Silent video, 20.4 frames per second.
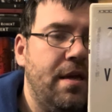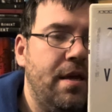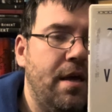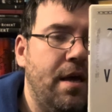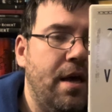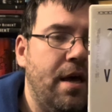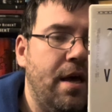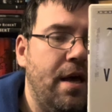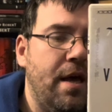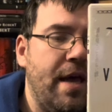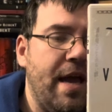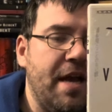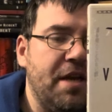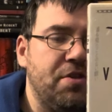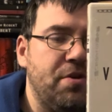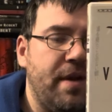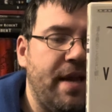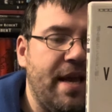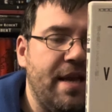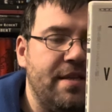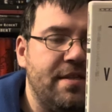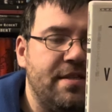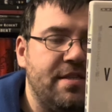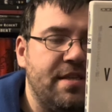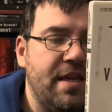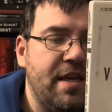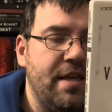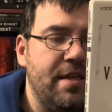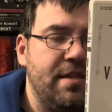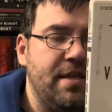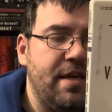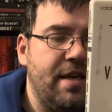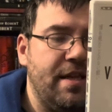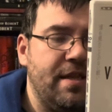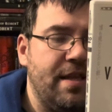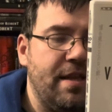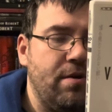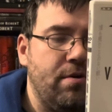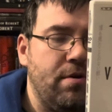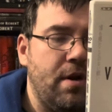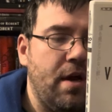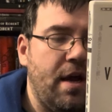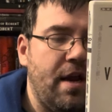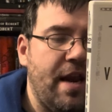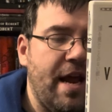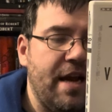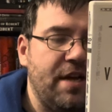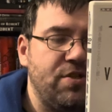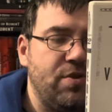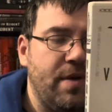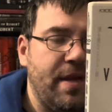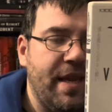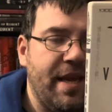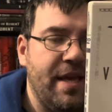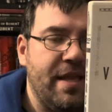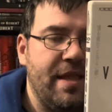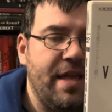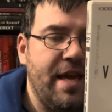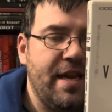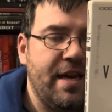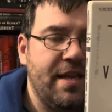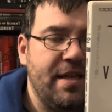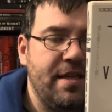actually has scenes in it that are not actually in that